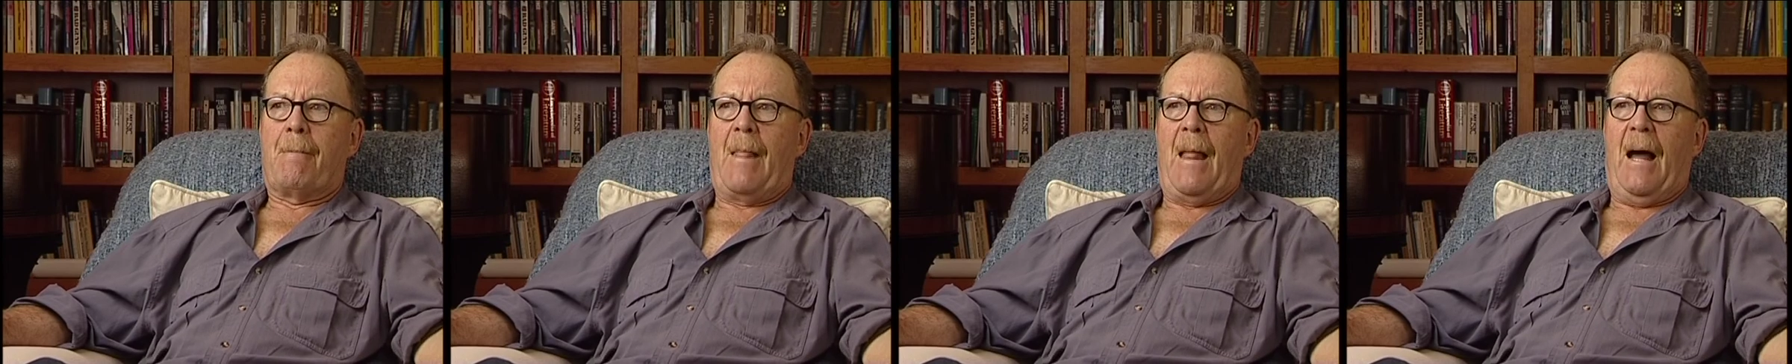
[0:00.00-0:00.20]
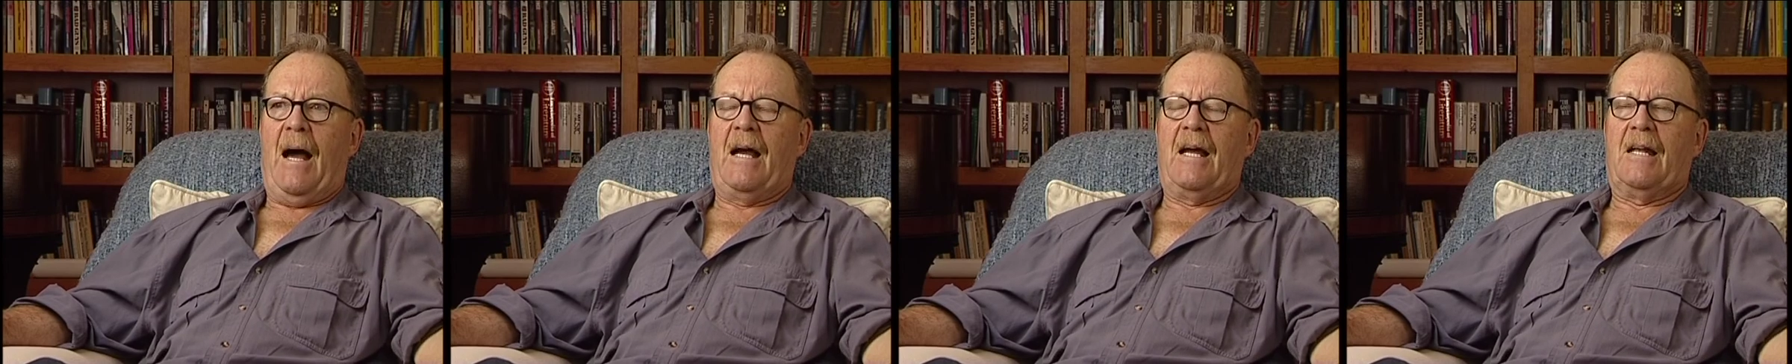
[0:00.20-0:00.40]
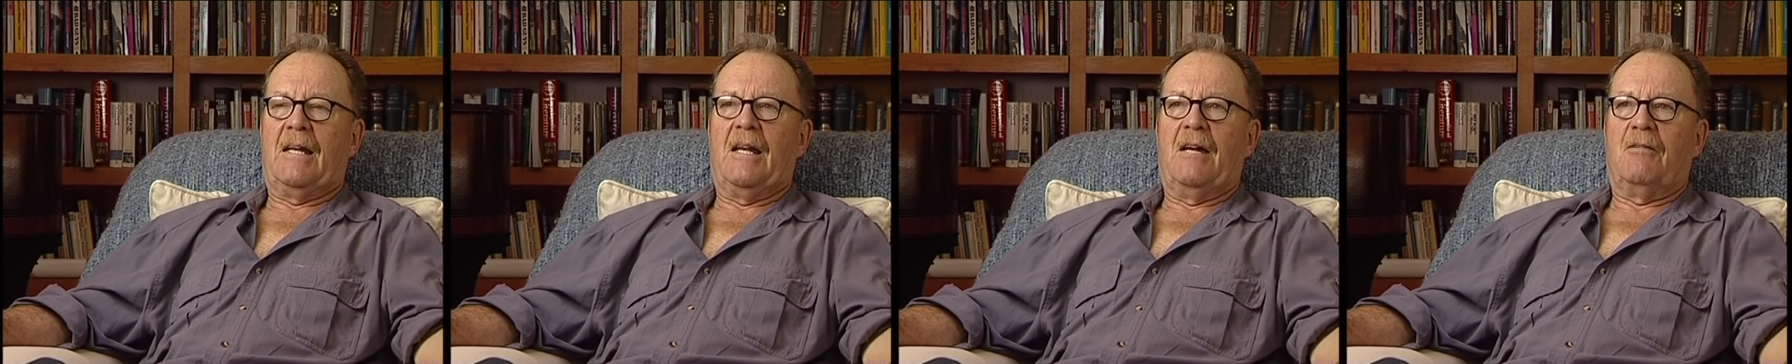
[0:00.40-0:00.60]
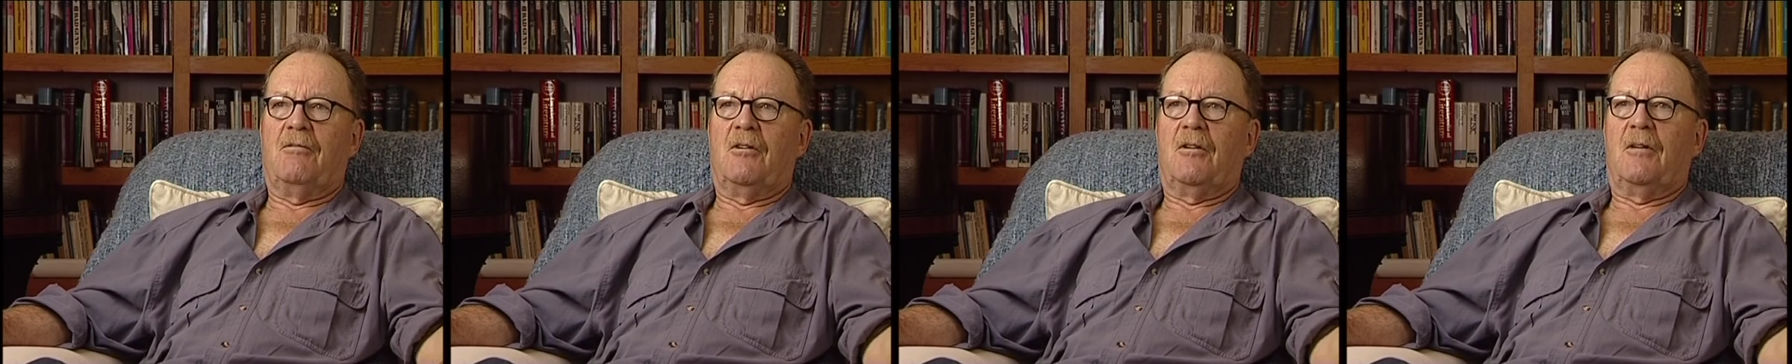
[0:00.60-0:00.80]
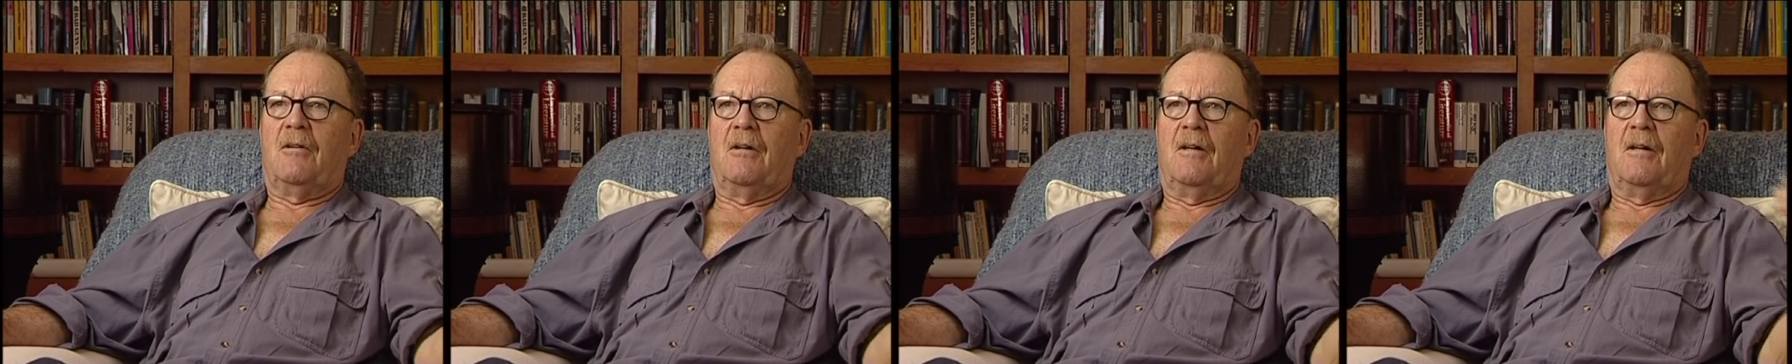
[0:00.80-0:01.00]
I had
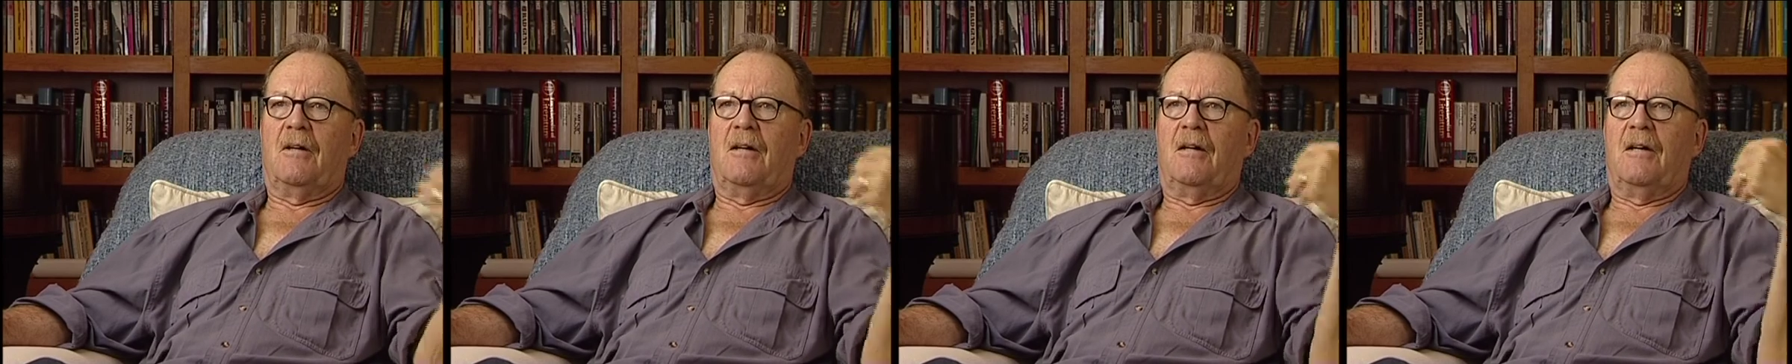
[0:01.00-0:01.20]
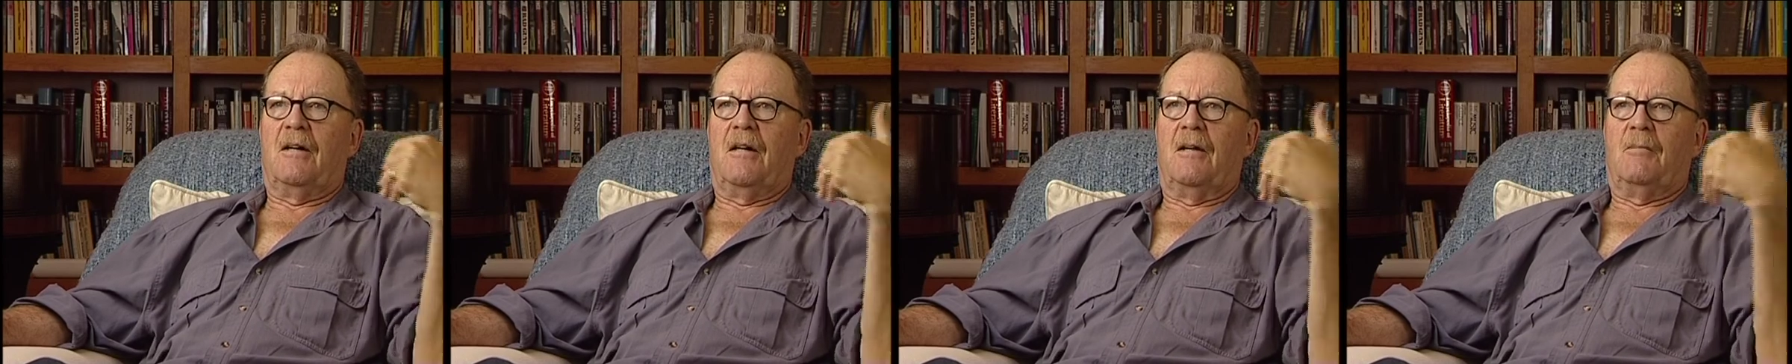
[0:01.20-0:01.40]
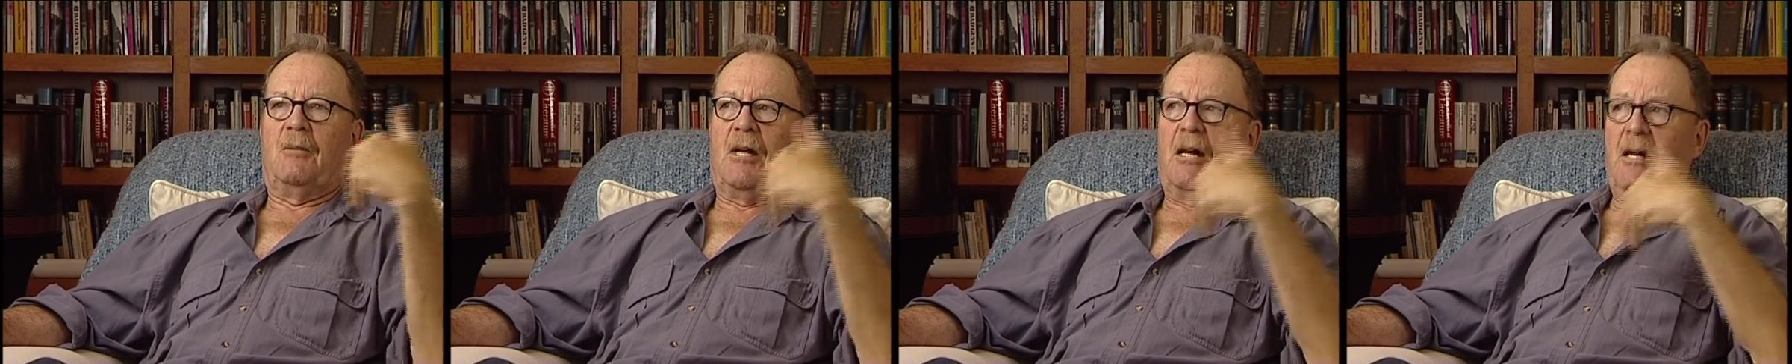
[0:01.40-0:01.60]
never. I mean,